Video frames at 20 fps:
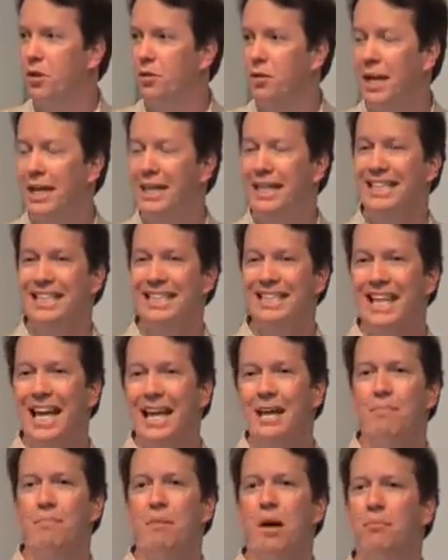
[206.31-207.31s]
over again the
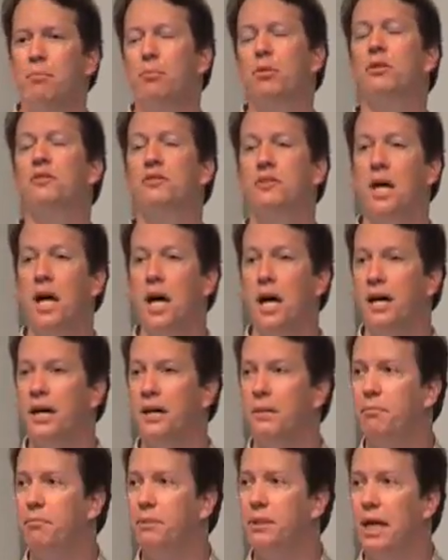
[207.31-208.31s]
same number of
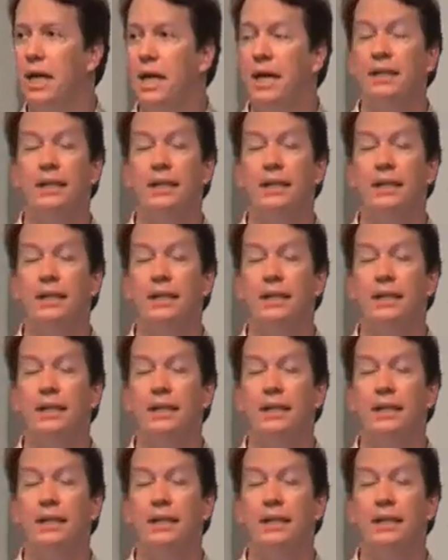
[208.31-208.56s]
times,